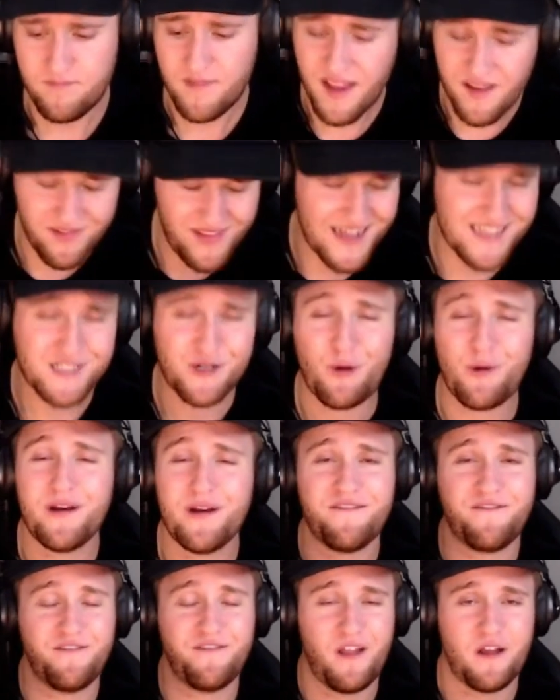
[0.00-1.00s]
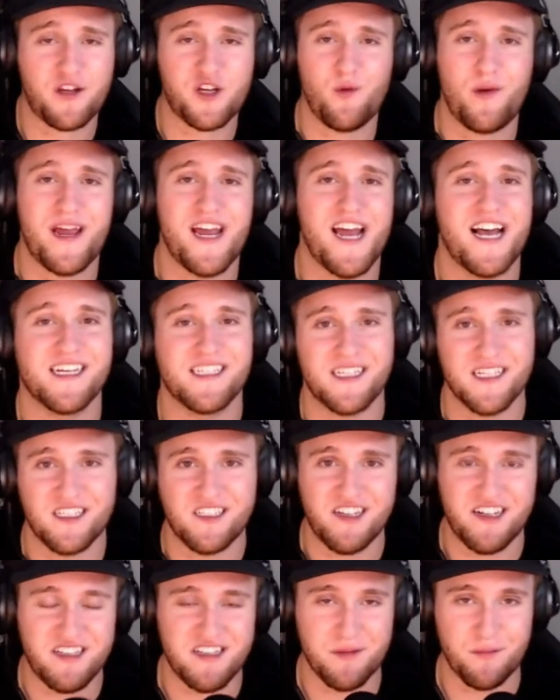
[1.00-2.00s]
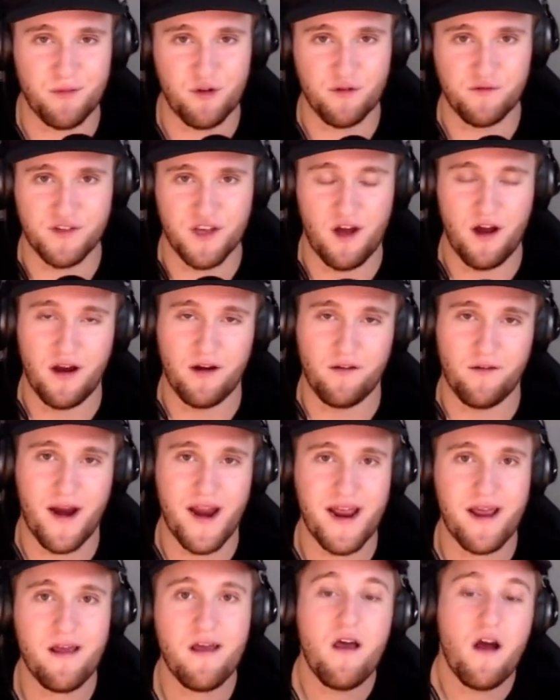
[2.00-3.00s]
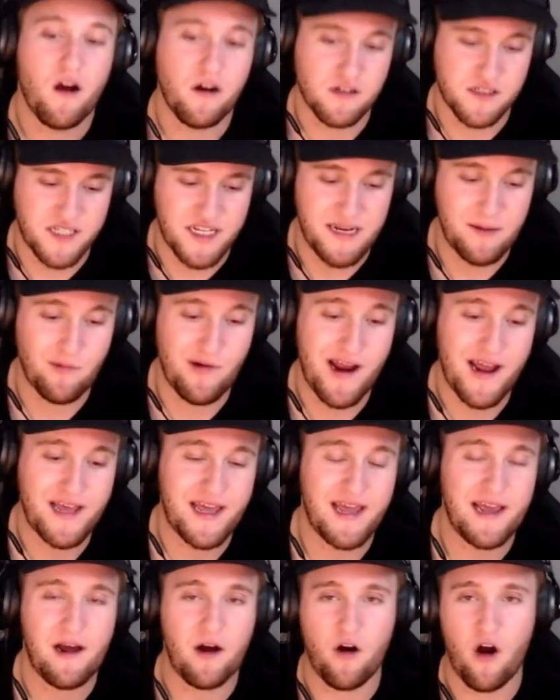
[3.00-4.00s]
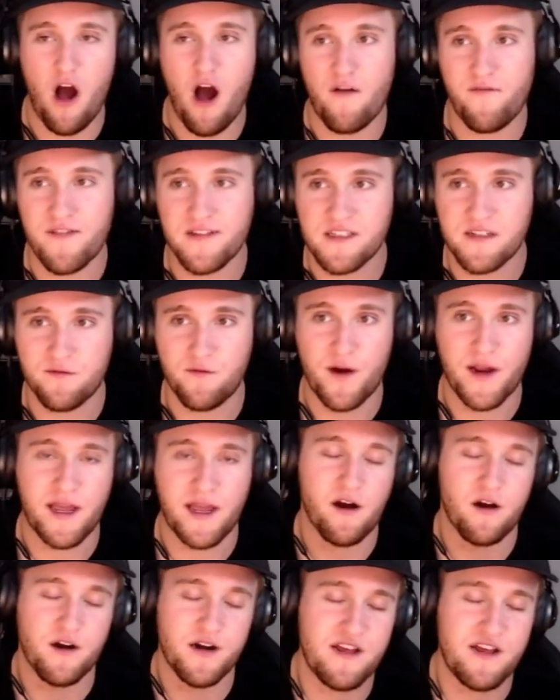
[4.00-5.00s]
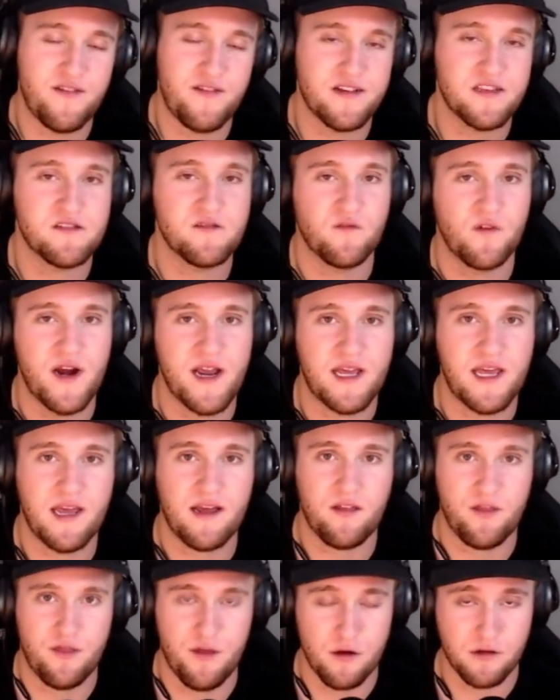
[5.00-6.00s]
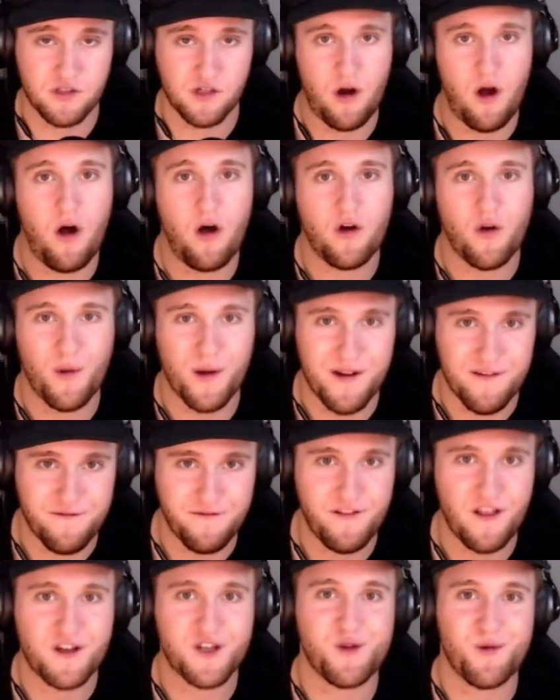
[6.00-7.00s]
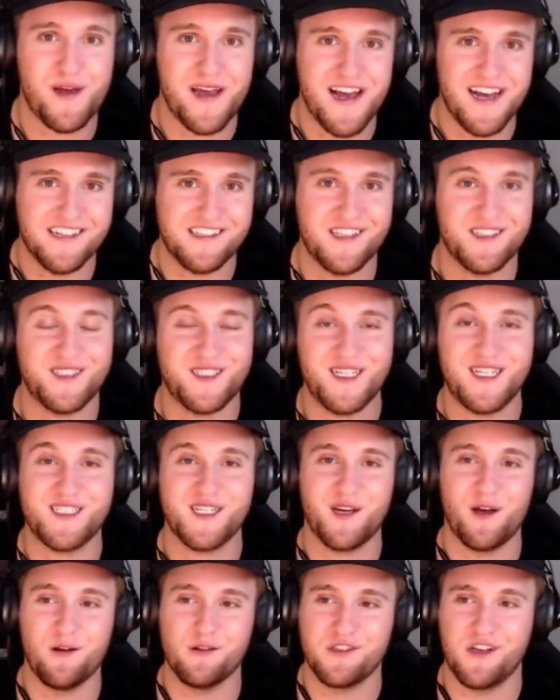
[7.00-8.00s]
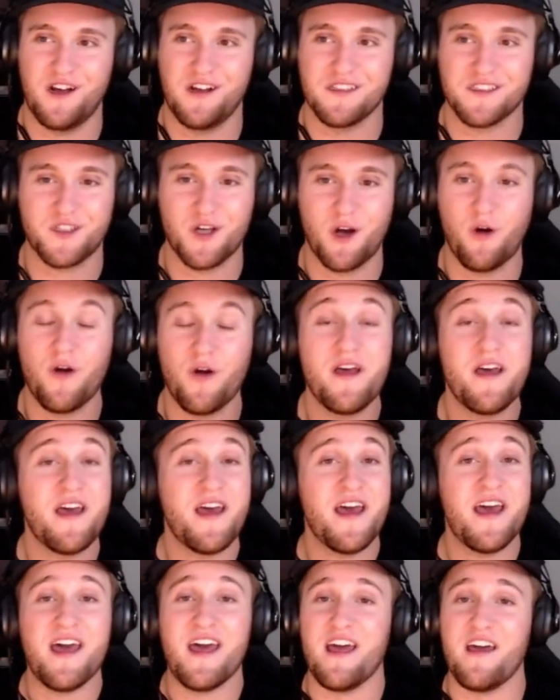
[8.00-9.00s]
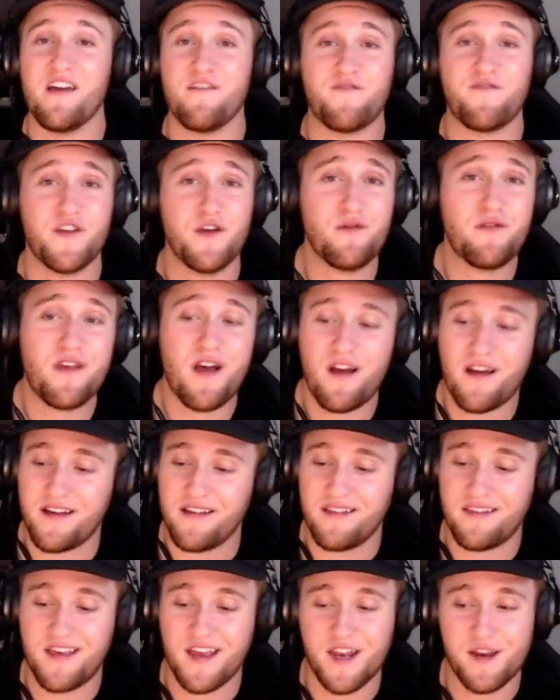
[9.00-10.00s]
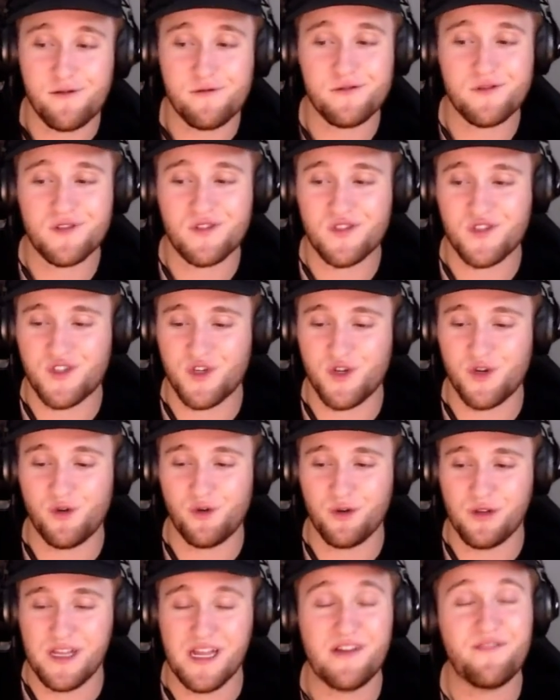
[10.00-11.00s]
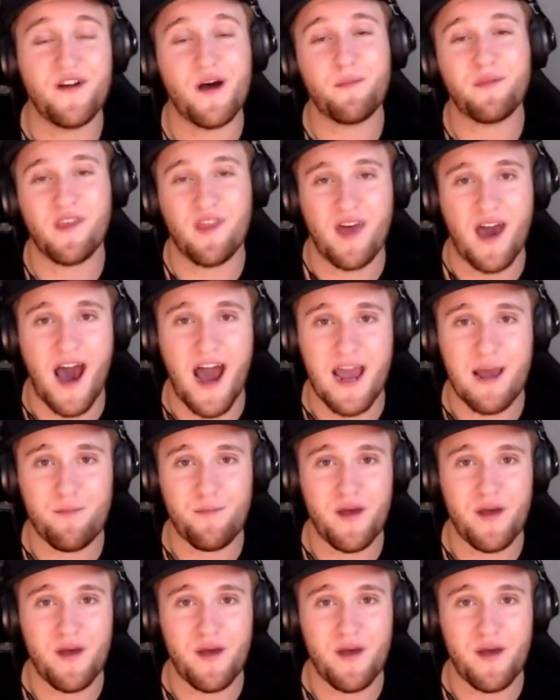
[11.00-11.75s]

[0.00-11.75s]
that's going to fluctuate as the season moves on, right? Our team ranking, our offensive ranking, our defensive ranking, those are all going to fluctuate as the season goes on. So if Utah continues to live up to the hype